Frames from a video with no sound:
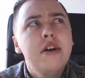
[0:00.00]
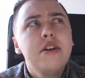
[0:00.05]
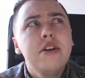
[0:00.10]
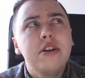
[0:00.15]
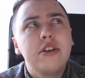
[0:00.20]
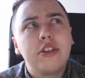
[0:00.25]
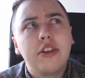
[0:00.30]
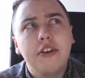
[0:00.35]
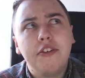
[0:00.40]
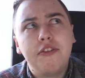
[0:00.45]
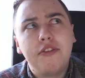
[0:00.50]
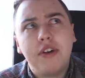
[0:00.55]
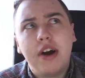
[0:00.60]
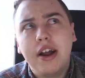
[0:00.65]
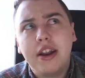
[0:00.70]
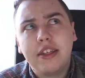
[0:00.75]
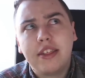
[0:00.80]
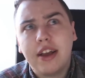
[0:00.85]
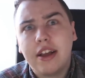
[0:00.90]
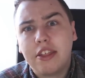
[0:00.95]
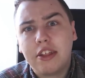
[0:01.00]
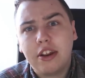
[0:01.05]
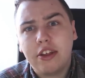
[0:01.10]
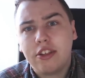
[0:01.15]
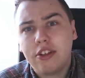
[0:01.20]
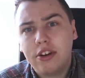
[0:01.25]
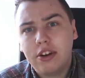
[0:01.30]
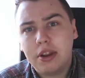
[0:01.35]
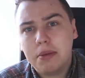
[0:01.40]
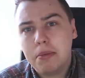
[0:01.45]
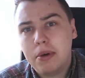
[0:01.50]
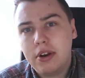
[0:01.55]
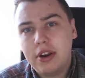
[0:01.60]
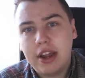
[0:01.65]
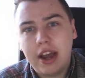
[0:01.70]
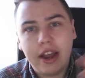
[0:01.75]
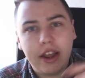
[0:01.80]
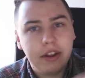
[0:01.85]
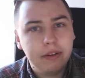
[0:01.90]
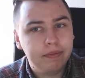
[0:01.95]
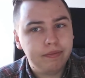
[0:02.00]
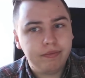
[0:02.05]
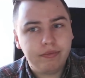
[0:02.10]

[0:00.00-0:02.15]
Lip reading: So Friday, Saturday, Sunday, Monday,